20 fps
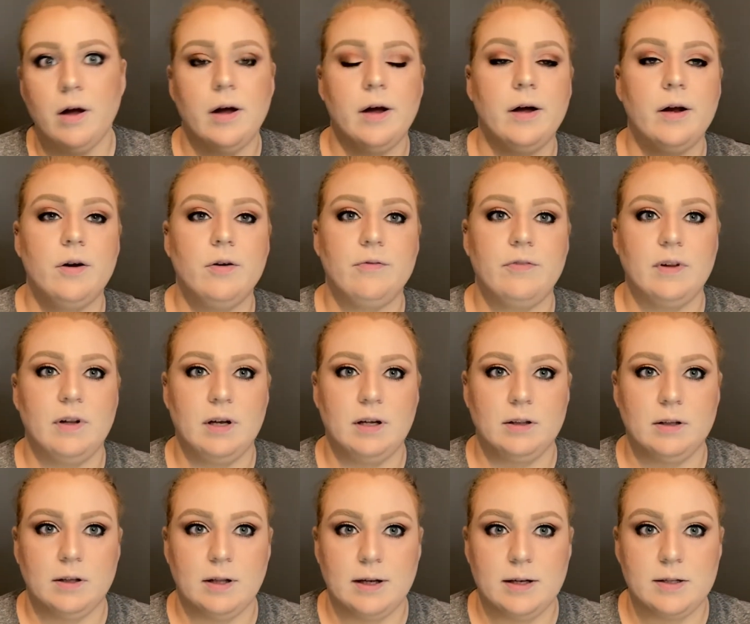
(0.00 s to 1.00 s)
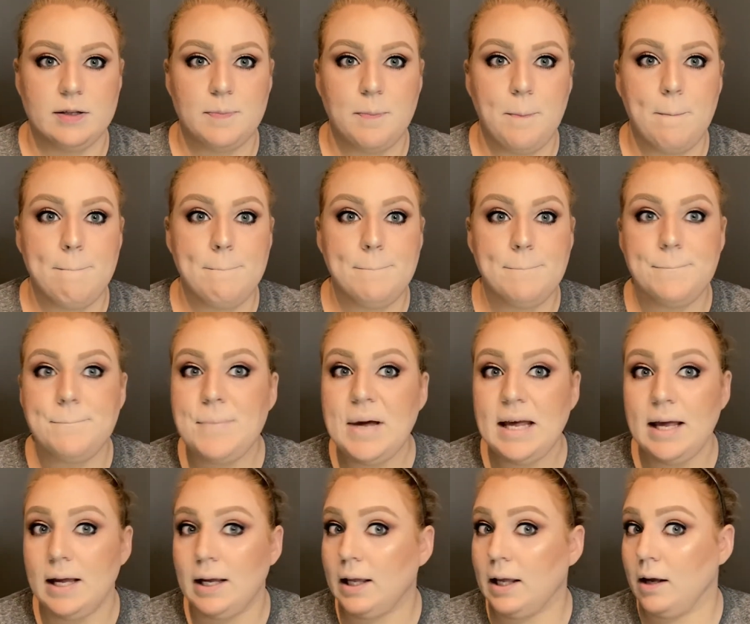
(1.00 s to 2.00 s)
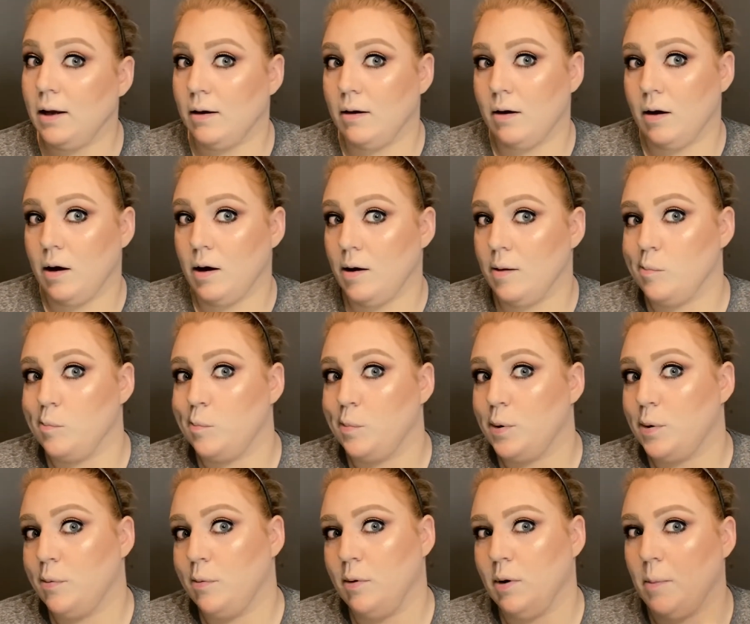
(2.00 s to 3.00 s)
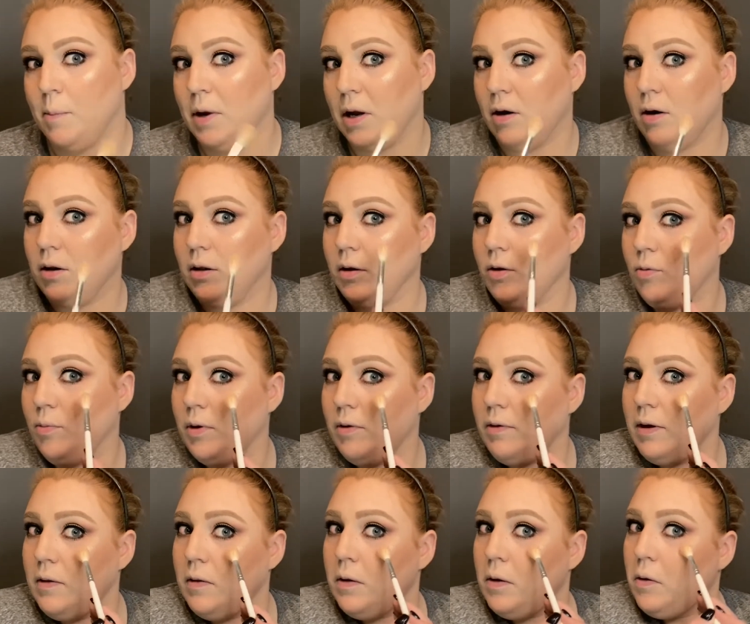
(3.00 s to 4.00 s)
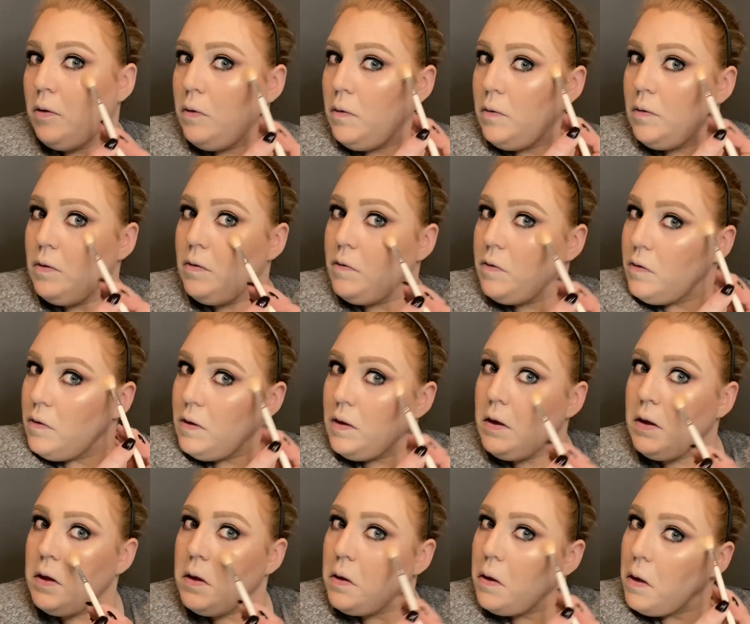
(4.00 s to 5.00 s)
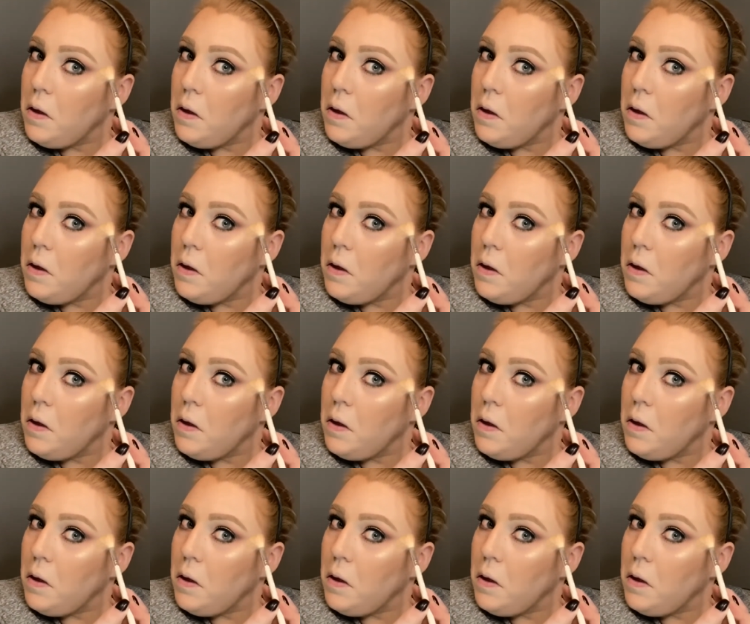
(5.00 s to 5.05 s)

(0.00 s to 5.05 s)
I don't feel like the light's picking it up. I mean, a little bit right there you can see.